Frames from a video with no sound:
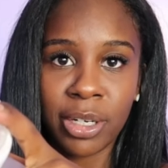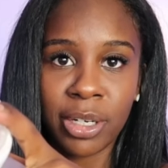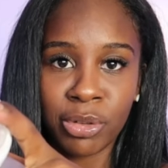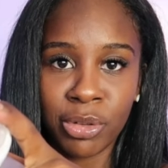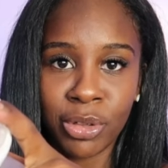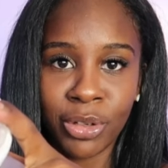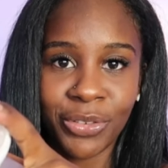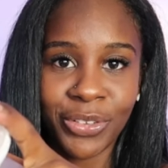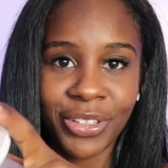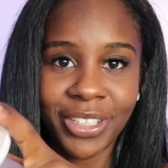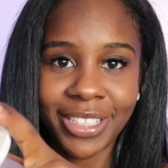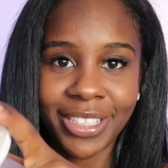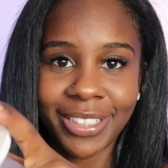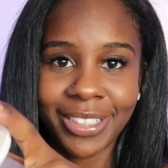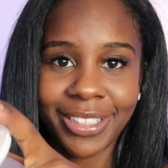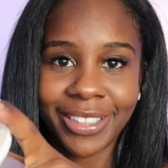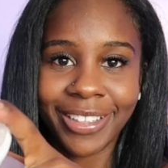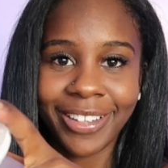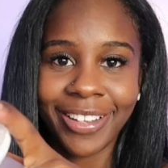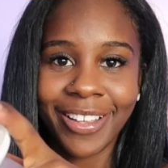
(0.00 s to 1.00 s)
I don't know if you can
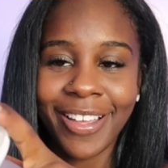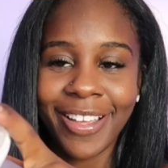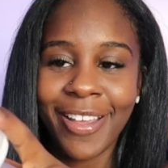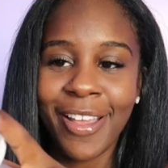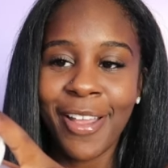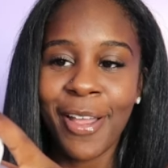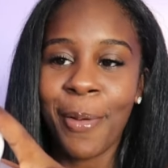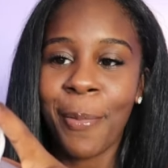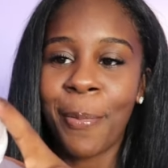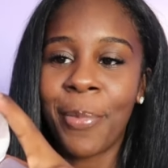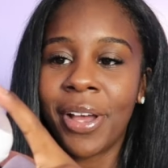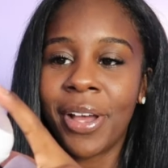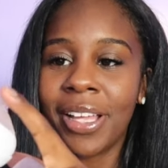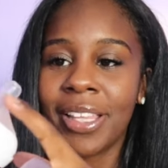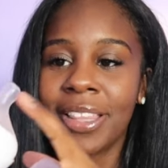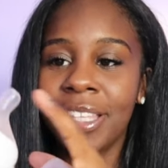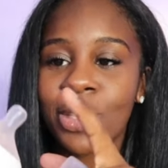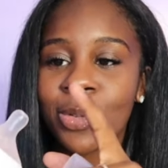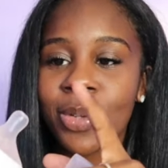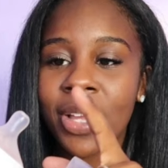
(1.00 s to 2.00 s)
see
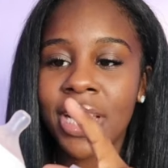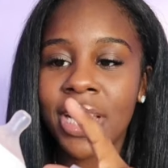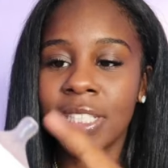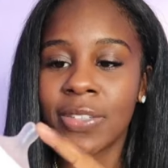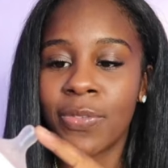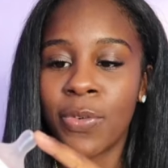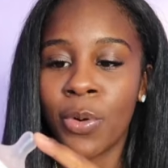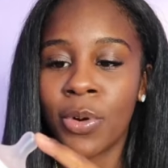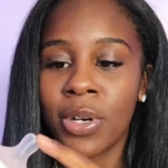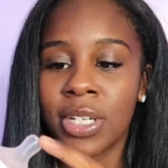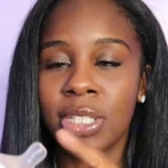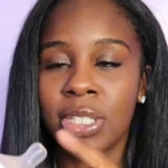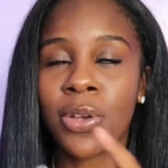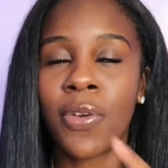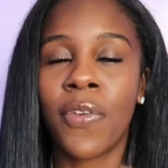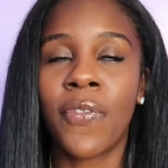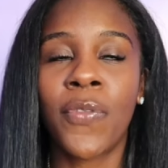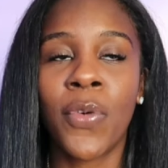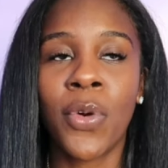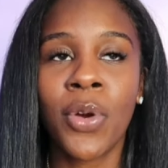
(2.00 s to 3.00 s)
but this one has four
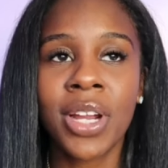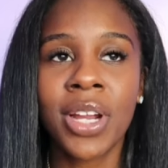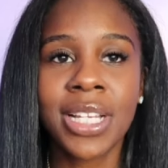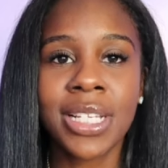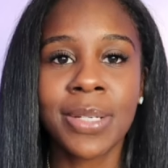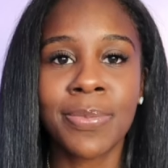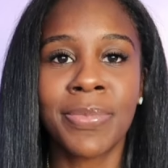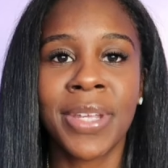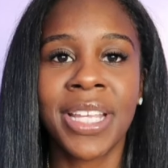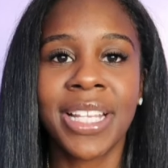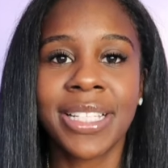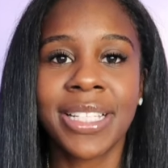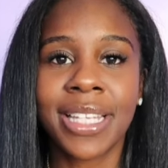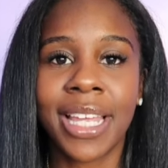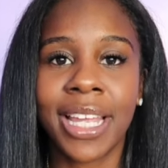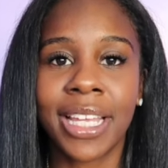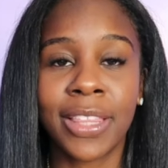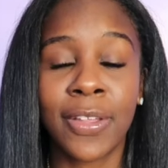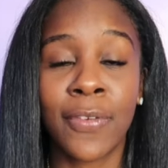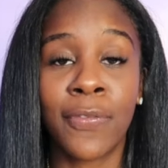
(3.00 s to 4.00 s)
so four it means
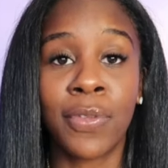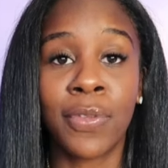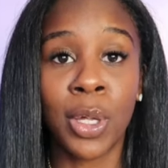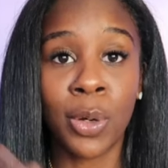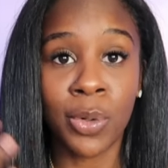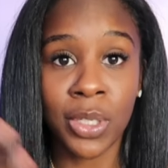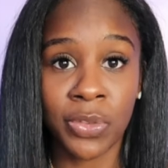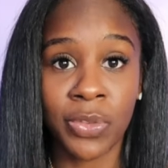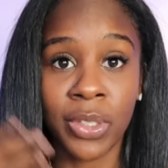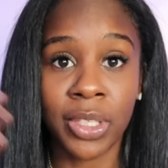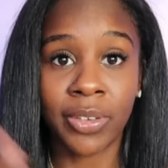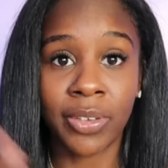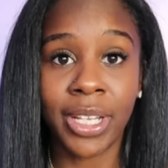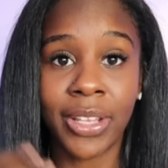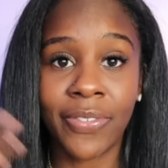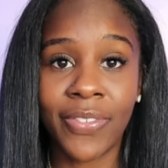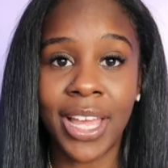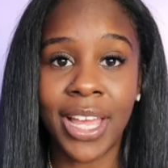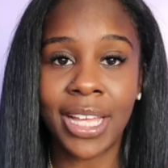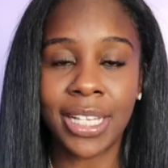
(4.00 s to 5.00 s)
like the flow is really
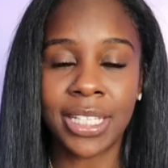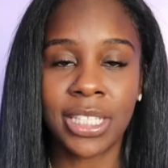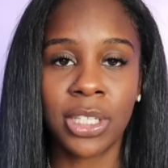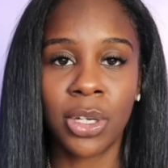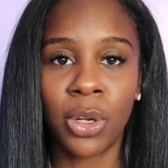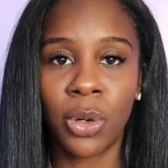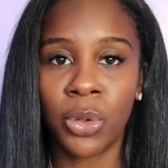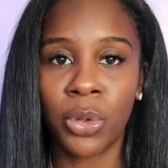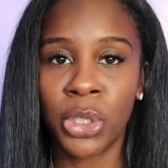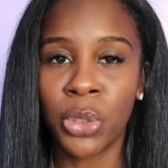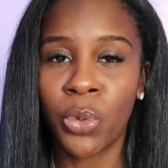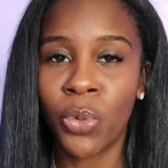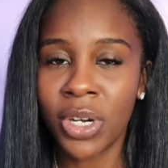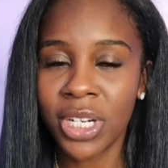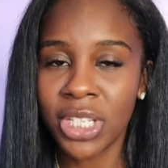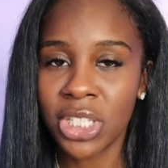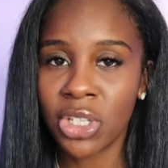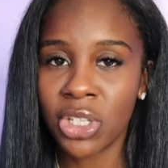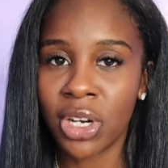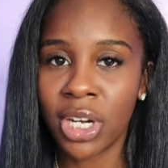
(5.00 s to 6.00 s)
really fast so you
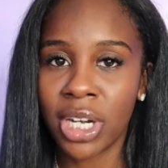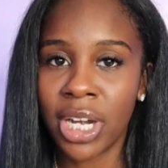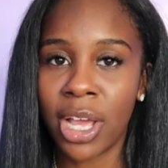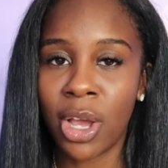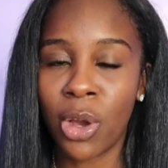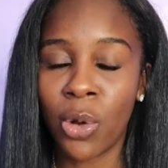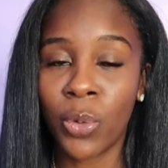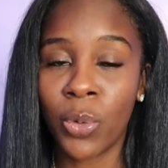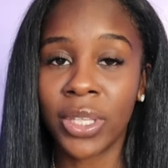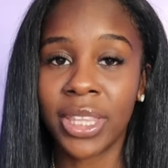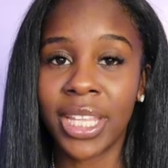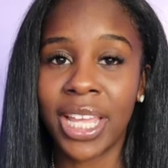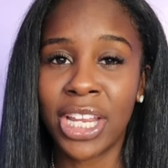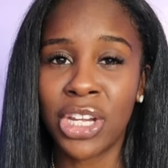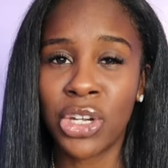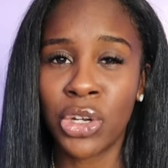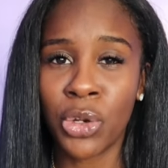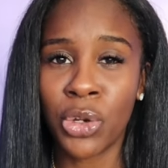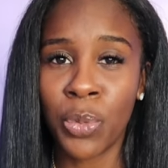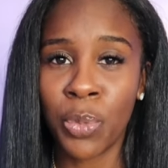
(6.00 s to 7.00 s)
want to start out with
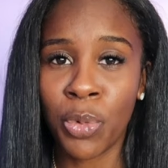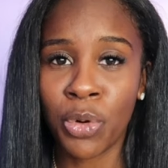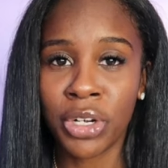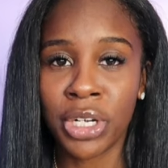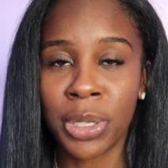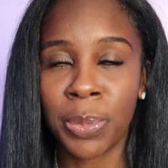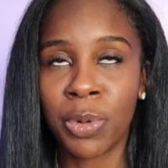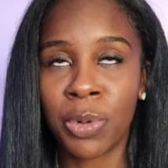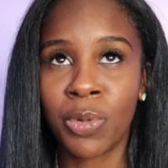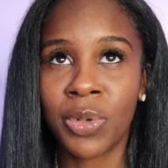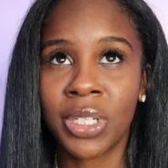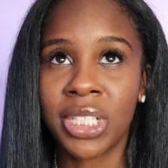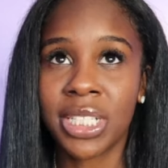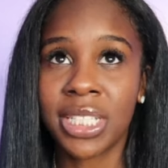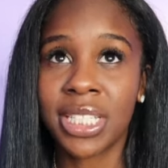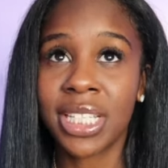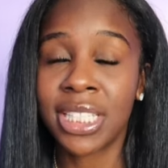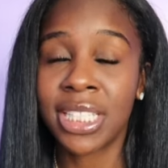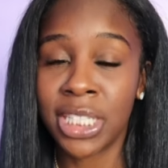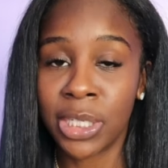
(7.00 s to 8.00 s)
a newborn nipple which
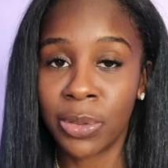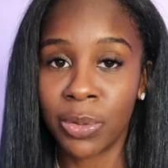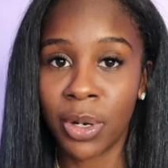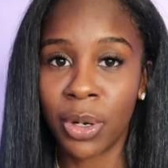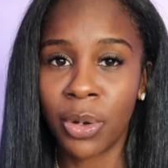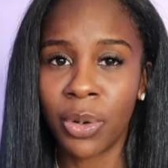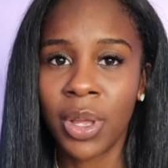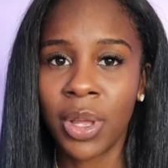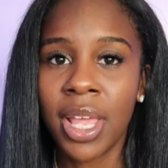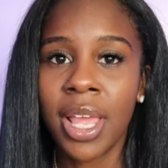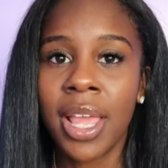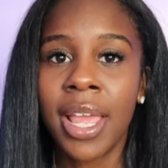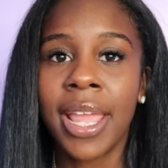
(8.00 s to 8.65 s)
is a zero